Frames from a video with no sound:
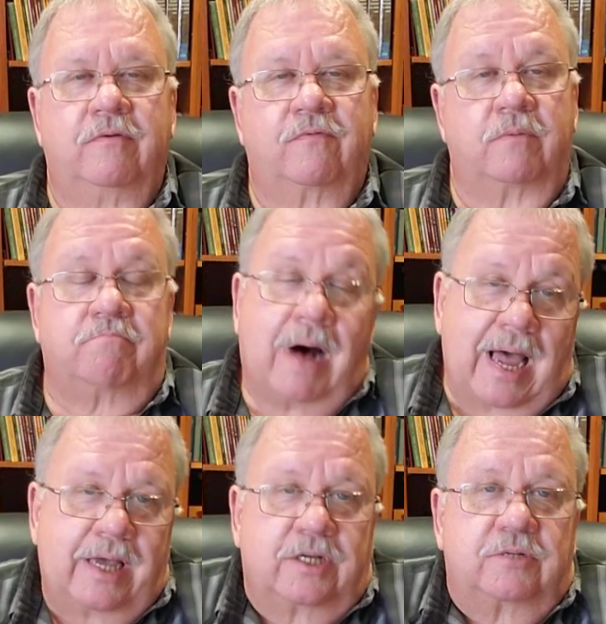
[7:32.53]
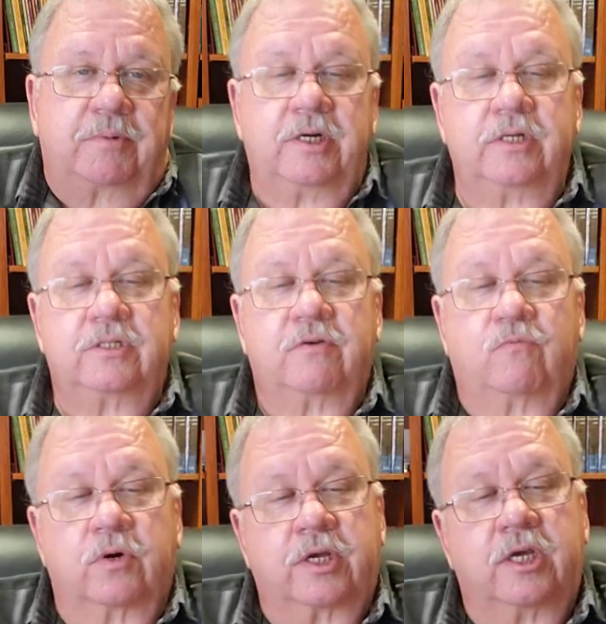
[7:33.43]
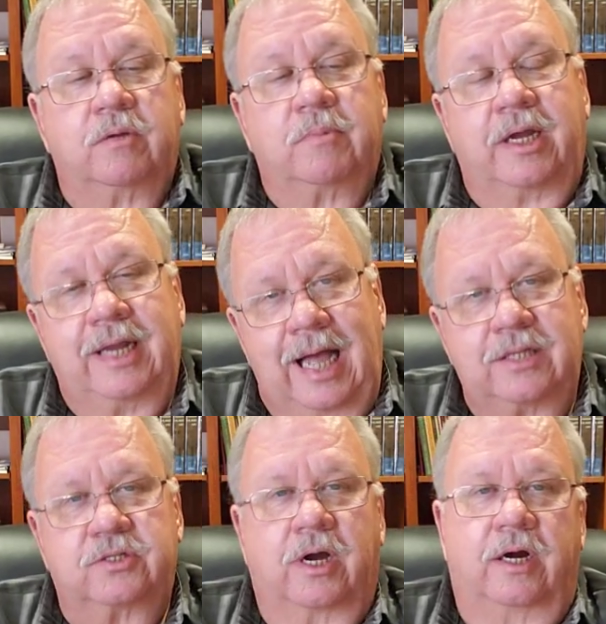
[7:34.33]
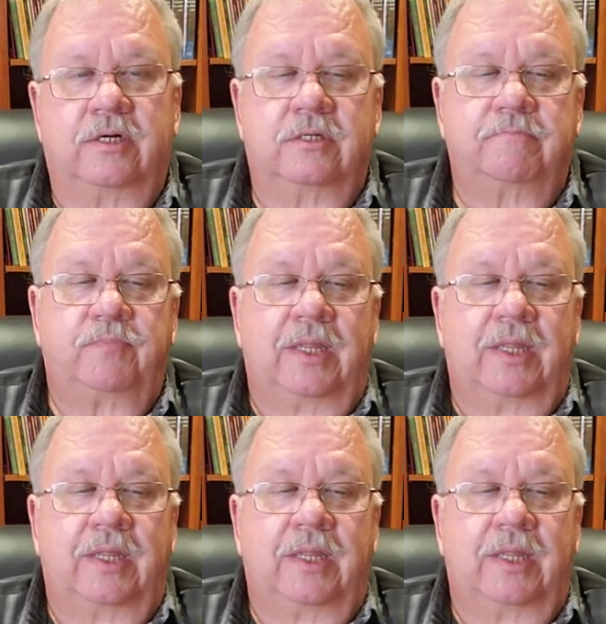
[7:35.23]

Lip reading: from my experience of working in my dad's garden,